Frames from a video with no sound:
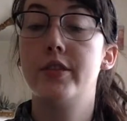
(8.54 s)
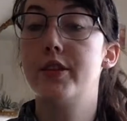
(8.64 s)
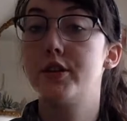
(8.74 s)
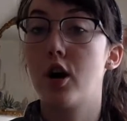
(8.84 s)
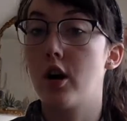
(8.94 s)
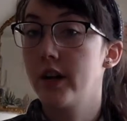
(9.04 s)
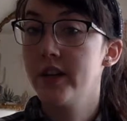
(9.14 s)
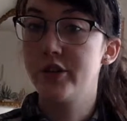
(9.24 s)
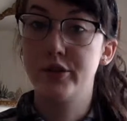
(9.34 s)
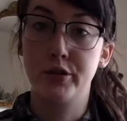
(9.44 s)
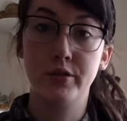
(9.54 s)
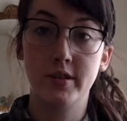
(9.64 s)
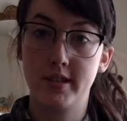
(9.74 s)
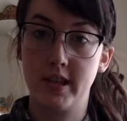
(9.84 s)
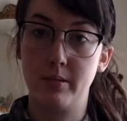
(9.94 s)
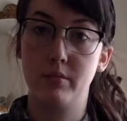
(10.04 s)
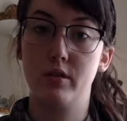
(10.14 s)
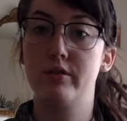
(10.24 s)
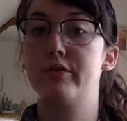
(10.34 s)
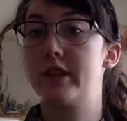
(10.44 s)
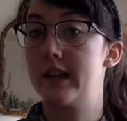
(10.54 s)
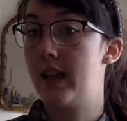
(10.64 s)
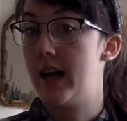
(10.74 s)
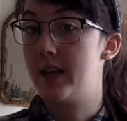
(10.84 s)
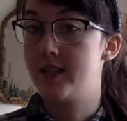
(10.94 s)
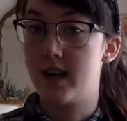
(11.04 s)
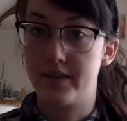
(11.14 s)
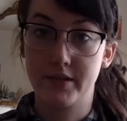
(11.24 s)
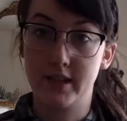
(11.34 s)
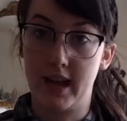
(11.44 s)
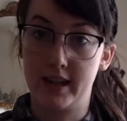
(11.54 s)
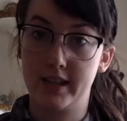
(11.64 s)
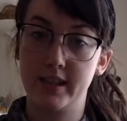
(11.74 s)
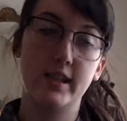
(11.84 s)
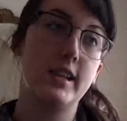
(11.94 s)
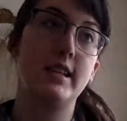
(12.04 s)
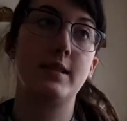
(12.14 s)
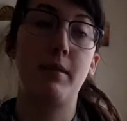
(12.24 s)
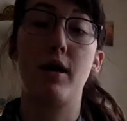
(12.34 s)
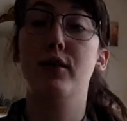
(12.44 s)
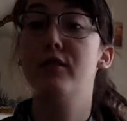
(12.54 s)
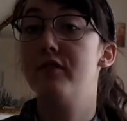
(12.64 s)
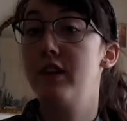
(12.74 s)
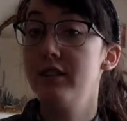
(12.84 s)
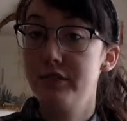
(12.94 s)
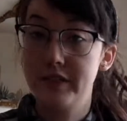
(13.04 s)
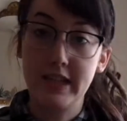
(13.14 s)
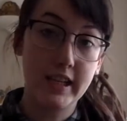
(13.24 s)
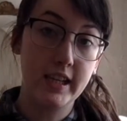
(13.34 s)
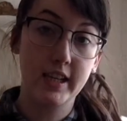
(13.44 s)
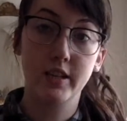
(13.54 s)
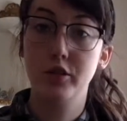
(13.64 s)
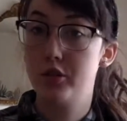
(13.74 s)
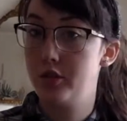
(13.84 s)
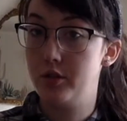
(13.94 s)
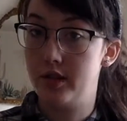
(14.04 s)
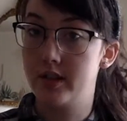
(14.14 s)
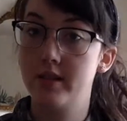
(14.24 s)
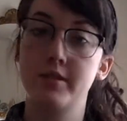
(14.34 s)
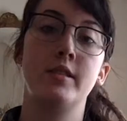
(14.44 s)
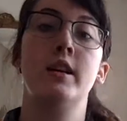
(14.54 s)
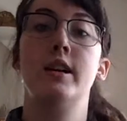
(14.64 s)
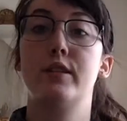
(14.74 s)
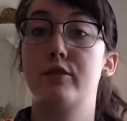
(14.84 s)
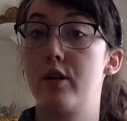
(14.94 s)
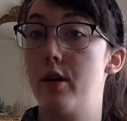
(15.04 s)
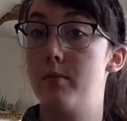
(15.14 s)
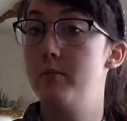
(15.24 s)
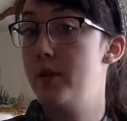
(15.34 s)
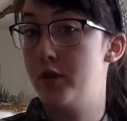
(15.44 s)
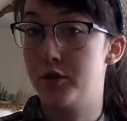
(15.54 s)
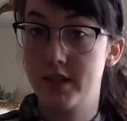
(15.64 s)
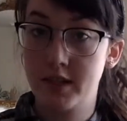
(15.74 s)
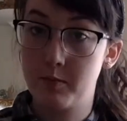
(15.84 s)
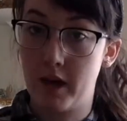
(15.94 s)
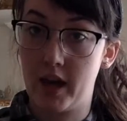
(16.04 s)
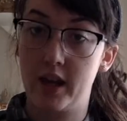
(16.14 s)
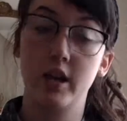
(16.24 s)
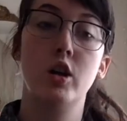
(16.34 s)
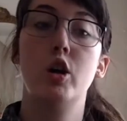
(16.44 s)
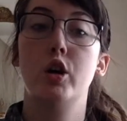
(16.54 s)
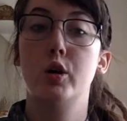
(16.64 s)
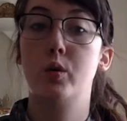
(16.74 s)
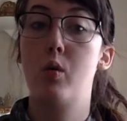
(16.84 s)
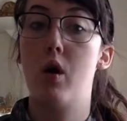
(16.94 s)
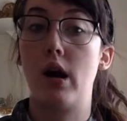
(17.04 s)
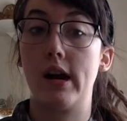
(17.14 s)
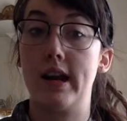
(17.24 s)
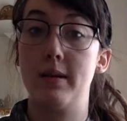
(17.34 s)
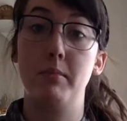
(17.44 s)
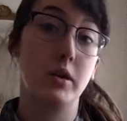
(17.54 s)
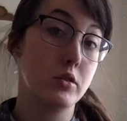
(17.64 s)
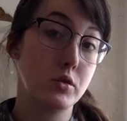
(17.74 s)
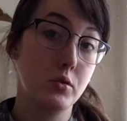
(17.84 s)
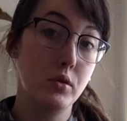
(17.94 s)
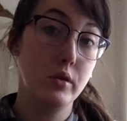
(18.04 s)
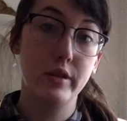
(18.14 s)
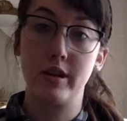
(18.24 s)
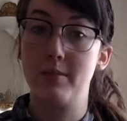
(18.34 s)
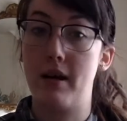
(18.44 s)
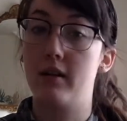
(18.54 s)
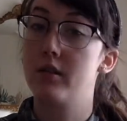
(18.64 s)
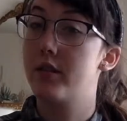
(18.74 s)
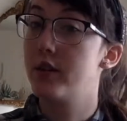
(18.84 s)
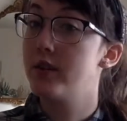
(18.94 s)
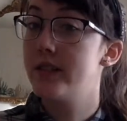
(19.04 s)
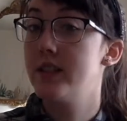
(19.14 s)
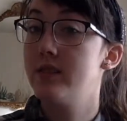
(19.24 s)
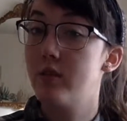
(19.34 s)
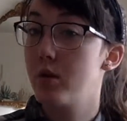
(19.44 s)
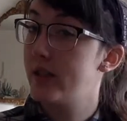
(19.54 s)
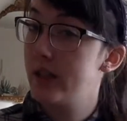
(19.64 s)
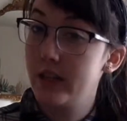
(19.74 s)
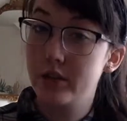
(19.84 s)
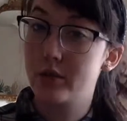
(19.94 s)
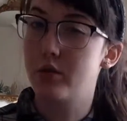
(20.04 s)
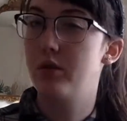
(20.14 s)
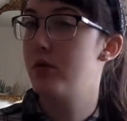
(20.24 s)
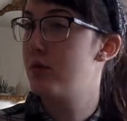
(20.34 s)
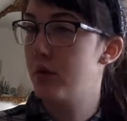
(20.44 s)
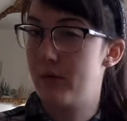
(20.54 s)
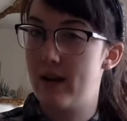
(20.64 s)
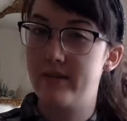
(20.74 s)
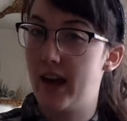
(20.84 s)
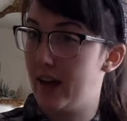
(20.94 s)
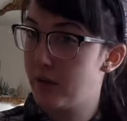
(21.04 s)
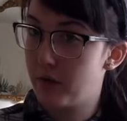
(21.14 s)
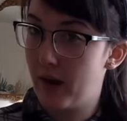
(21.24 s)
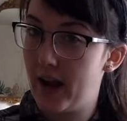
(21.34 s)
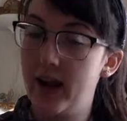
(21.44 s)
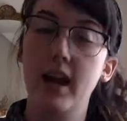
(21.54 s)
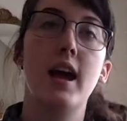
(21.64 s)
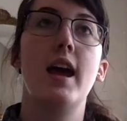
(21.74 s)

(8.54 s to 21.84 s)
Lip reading: The target student sample for the class that I've selected is about 15 students from Madrid, Spain, who are in middle school. They're about 13 to 14 years old, so around 8th grade,